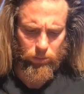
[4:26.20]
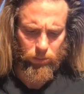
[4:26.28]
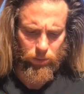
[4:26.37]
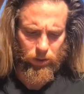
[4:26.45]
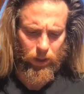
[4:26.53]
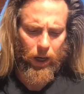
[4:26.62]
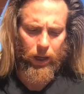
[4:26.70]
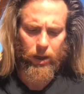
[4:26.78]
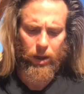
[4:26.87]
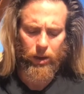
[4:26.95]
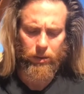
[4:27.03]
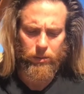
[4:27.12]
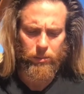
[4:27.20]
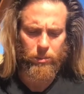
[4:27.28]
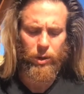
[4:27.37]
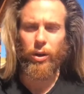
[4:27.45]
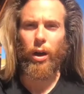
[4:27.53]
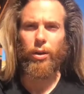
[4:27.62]
sky god
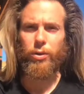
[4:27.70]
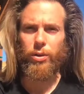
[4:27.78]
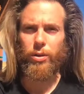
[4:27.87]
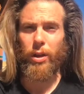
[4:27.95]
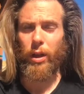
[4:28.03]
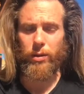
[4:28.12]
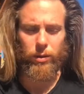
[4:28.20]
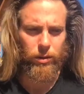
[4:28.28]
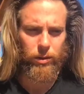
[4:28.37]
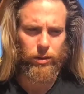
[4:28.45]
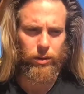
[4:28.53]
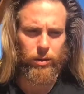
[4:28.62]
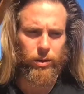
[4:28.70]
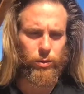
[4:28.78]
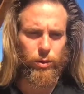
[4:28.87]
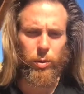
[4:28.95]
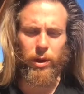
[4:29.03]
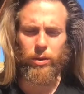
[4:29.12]
mythologies. Not to
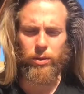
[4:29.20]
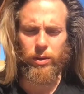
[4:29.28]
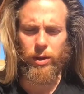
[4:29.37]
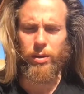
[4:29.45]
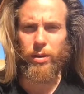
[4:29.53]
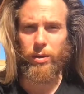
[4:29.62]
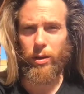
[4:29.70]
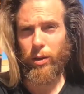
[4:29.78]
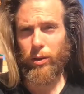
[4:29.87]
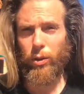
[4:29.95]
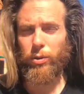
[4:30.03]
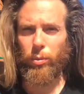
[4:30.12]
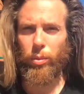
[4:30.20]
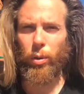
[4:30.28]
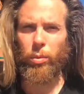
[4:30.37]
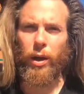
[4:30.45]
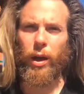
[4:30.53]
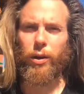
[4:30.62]
disrespect those in any sense. I think those are
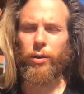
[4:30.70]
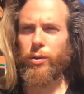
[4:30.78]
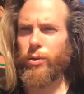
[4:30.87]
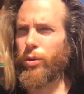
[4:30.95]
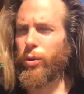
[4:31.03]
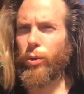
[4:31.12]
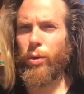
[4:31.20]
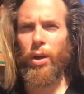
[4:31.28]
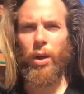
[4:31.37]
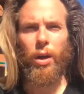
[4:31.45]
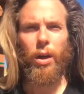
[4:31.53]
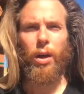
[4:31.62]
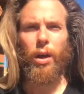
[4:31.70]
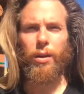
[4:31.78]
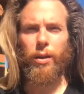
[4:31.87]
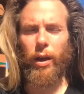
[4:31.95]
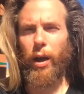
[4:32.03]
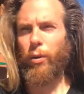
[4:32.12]
probably accurate too.
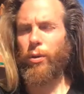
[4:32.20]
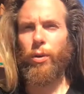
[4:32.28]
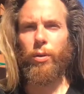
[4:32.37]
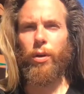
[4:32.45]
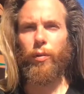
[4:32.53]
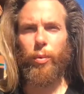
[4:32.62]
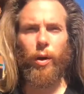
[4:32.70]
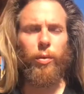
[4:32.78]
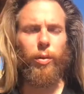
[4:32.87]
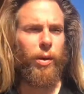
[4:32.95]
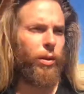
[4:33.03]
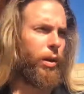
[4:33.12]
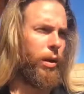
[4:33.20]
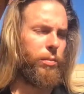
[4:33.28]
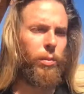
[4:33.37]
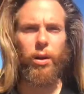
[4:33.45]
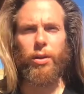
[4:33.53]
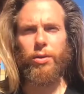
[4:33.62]
I don't know enough probably about
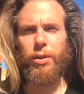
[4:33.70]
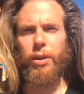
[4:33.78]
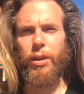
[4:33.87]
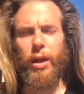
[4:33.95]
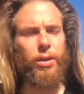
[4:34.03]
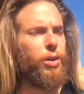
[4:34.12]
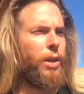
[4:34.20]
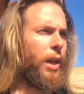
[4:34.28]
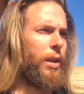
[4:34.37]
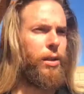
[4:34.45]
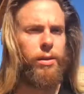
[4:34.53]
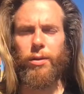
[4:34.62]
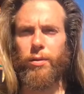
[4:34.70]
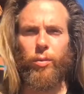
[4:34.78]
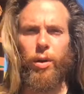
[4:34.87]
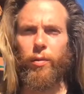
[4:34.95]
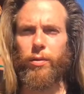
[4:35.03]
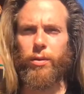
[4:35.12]
cosmology and ancient aliens and
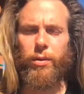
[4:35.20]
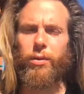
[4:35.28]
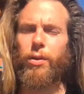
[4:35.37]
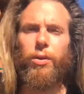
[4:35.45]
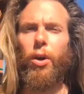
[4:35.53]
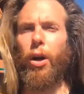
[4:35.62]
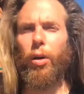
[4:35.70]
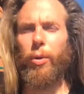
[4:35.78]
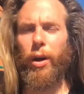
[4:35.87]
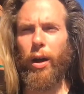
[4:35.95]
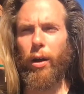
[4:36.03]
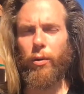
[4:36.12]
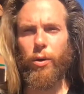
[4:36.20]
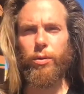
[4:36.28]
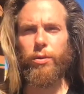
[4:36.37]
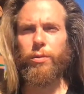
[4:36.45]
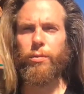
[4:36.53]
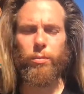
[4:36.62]
whatever to talk about how those
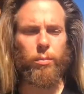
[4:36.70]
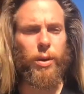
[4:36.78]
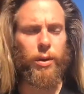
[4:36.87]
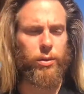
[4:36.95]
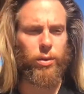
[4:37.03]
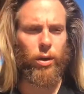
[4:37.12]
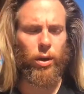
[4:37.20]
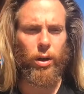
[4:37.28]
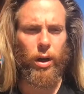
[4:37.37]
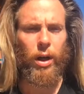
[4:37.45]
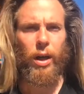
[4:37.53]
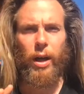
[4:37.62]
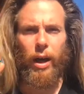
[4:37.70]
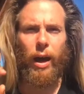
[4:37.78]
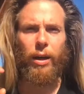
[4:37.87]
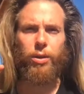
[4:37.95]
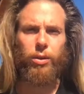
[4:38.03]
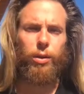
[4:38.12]
myths are
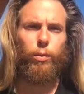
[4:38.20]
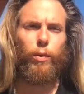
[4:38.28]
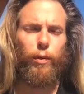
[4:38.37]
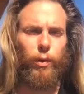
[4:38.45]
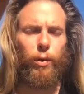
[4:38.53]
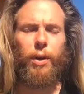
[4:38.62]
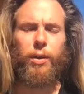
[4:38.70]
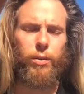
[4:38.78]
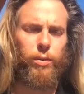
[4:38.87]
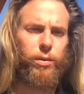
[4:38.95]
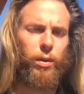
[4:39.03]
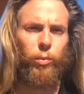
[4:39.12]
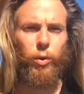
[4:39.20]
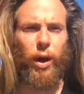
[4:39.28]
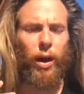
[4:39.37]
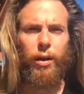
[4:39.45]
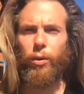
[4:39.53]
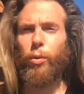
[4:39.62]
actually referring to some
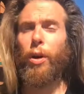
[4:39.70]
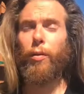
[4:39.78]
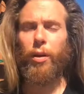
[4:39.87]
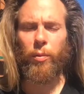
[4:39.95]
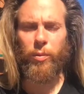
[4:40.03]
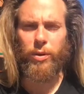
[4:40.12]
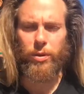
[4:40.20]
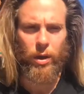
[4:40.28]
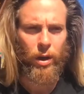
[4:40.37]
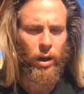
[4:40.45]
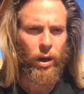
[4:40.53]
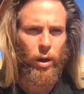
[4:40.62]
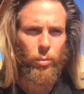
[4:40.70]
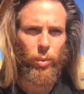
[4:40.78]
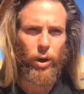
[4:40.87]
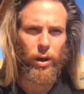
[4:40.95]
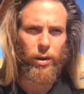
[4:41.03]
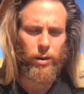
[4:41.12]
reality, whatever that means. But